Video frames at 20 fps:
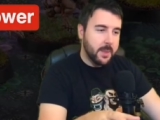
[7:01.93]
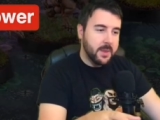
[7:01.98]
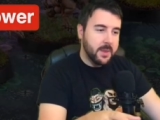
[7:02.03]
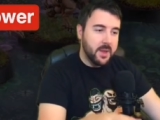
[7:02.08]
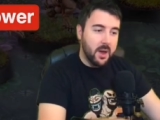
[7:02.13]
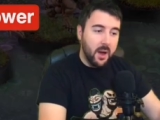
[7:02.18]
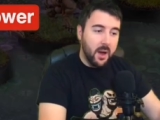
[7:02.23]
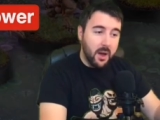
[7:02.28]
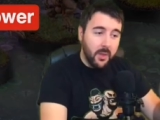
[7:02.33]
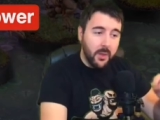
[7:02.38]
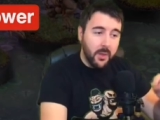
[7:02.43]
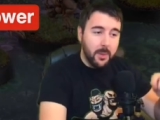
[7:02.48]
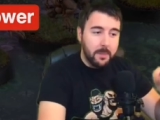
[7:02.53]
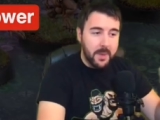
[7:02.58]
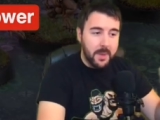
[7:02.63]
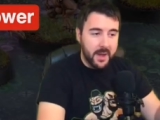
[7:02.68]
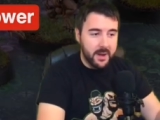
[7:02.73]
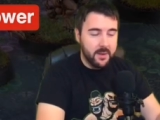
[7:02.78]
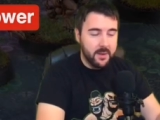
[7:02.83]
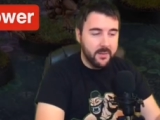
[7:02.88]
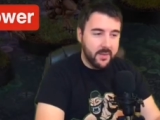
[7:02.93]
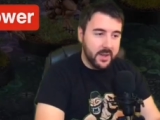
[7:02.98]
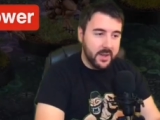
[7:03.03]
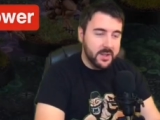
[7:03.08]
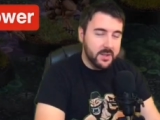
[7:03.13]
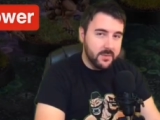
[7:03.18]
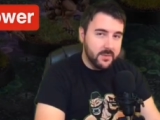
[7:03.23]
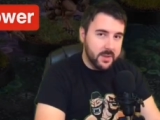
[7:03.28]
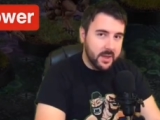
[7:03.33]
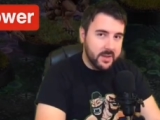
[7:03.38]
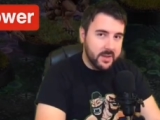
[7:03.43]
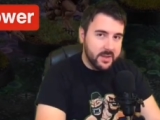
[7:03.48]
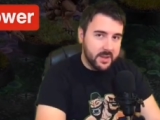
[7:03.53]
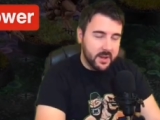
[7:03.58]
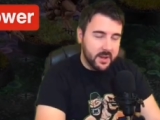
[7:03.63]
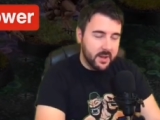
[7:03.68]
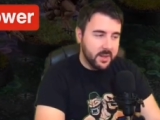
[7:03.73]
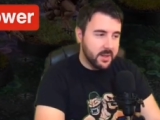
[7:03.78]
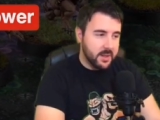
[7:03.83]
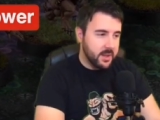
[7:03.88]
The other benefit of this,
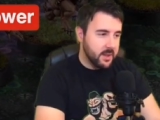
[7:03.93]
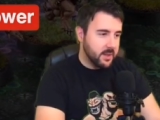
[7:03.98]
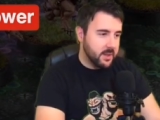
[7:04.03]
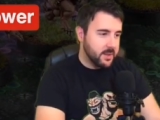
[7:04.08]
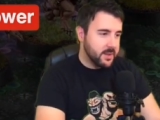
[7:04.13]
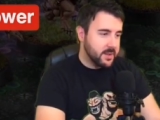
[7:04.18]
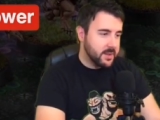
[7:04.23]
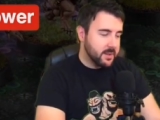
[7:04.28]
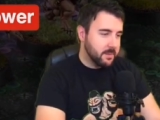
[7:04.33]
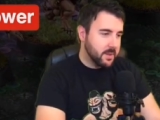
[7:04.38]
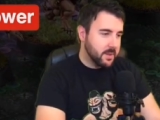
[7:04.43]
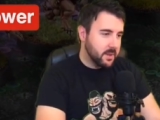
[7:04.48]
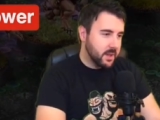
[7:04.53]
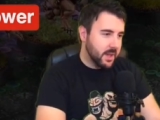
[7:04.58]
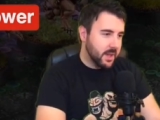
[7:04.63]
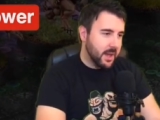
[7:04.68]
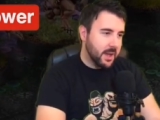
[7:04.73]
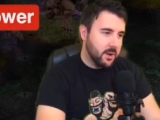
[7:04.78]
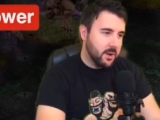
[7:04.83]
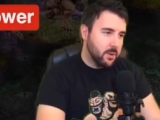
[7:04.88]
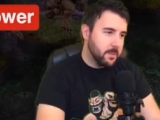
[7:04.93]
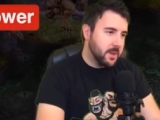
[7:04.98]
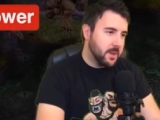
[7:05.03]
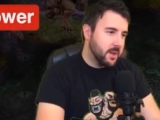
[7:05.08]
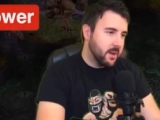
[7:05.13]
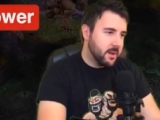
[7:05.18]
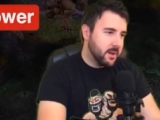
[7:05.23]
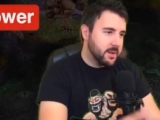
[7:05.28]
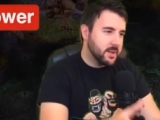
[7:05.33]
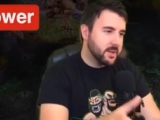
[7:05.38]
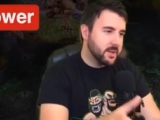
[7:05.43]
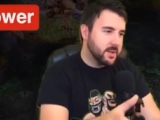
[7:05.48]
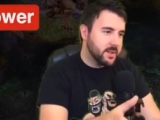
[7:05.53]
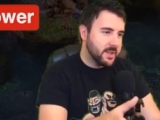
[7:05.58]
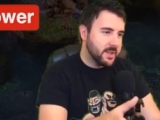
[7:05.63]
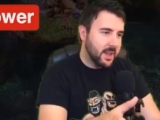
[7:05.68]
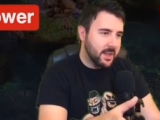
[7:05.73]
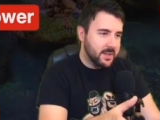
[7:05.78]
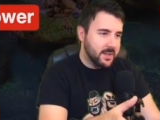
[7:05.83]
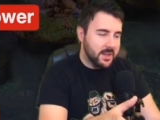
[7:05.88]
and I think this is something that cannot be
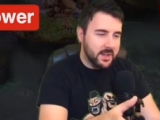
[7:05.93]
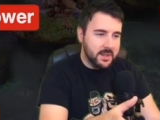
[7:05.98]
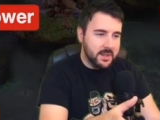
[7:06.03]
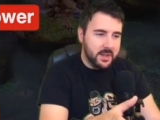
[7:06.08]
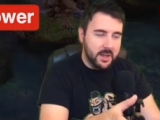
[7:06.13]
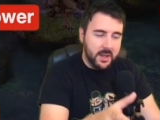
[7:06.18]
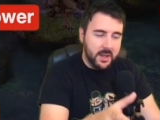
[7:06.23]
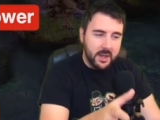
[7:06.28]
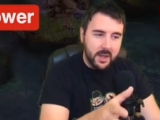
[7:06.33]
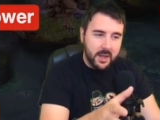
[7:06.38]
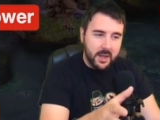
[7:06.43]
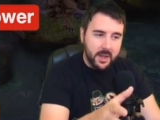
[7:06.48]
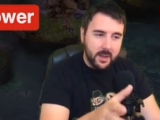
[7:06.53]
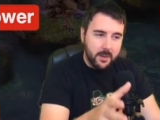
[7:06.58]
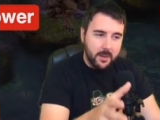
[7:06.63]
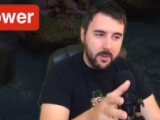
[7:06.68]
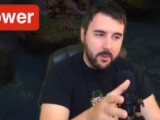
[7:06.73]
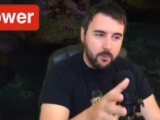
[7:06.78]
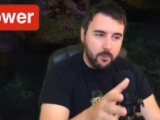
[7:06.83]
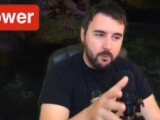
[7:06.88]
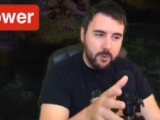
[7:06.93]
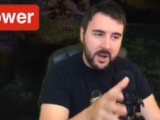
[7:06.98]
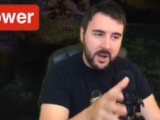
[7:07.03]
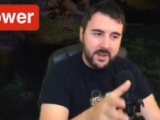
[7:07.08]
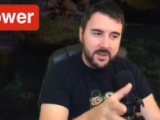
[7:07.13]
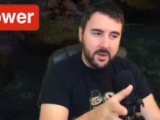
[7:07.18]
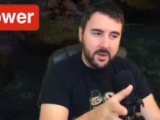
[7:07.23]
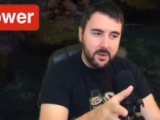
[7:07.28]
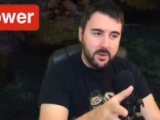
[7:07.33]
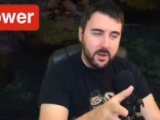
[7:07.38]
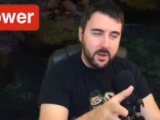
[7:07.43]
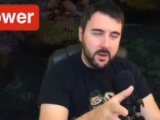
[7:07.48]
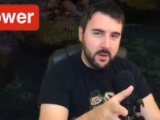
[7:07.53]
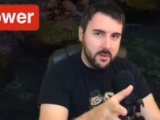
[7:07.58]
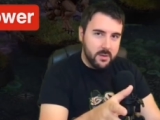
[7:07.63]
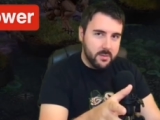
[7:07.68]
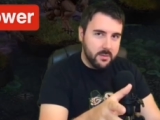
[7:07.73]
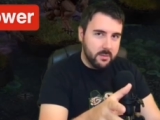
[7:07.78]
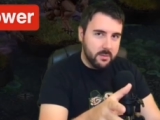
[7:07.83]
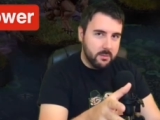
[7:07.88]
understated, Rat
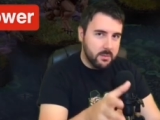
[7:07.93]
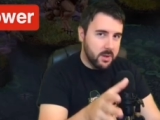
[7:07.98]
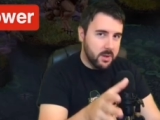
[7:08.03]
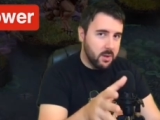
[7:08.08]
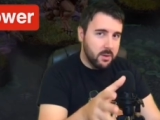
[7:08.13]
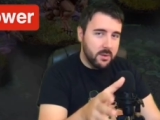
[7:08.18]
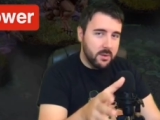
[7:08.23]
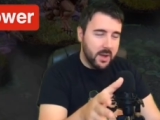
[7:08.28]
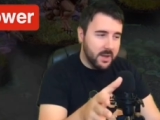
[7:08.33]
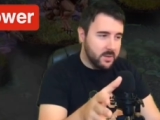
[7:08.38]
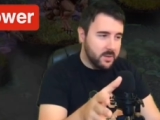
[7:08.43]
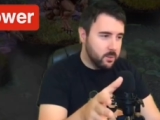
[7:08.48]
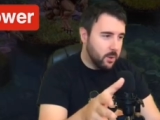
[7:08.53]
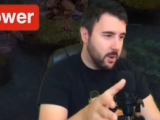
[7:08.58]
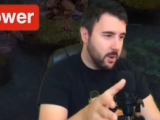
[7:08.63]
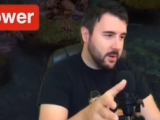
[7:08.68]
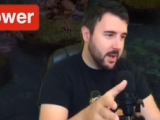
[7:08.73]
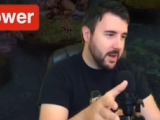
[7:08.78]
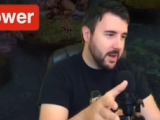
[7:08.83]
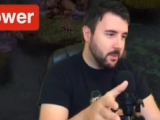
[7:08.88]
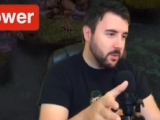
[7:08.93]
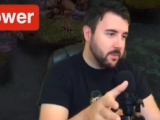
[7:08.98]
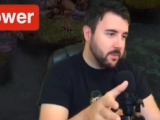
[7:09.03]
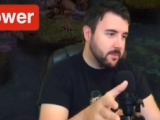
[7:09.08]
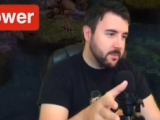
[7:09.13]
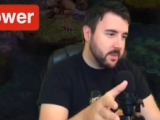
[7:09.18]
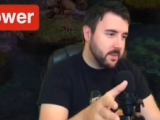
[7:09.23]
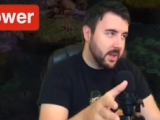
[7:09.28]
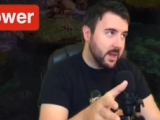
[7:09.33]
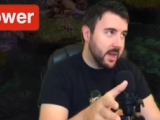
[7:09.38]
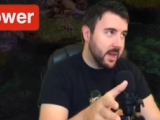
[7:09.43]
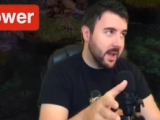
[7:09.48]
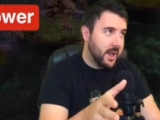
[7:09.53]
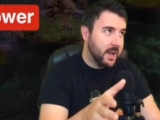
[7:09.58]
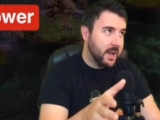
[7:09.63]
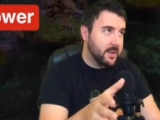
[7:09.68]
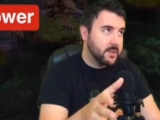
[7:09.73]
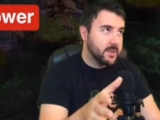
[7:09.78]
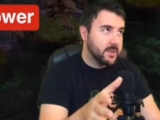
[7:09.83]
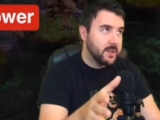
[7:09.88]
Ogre no longer has wild animal, it
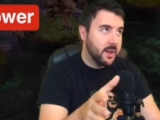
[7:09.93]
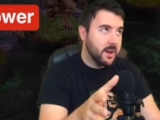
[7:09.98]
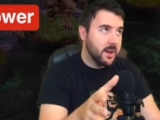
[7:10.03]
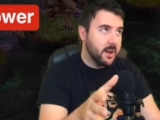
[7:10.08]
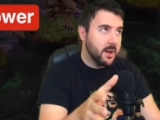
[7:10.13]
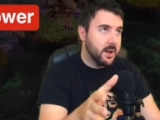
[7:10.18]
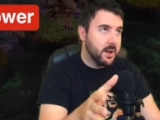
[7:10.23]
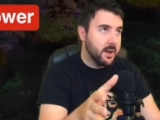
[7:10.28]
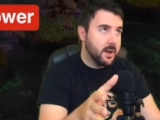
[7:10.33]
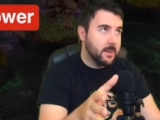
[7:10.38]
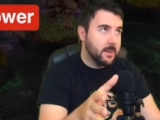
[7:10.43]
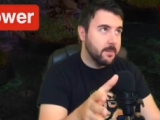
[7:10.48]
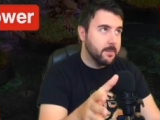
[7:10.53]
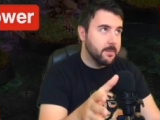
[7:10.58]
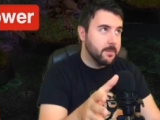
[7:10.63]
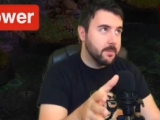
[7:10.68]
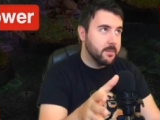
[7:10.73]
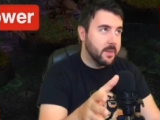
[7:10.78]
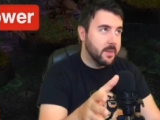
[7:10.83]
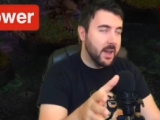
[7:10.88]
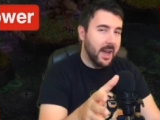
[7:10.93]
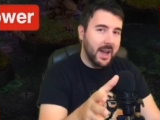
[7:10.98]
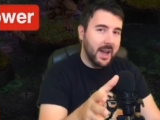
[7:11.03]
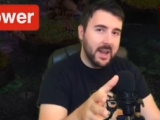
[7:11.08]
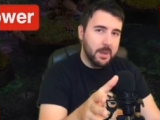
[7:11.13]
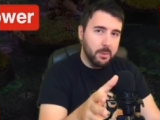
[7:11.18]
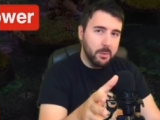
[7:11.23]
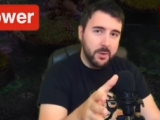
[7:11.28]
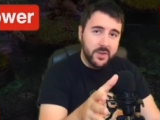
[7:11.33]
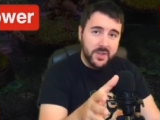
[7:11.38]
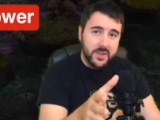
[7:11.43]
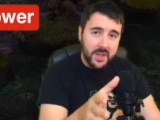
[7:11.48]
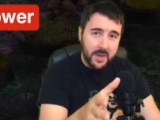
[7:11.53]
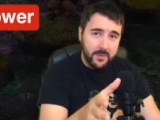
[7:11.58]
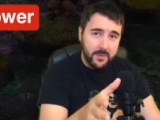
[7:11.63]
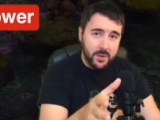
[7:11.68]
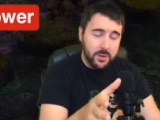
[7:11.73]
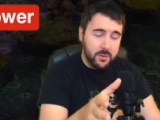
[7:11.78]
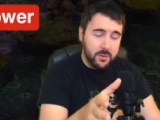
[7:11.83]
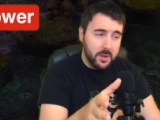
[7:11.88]
has um, animal
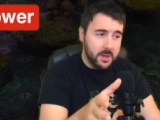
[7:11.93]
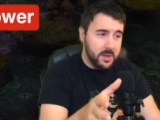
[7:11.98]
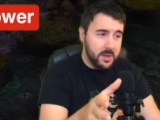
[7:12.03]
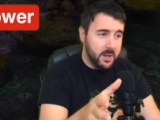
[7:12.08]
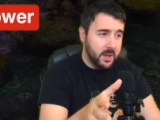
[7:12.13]
savagery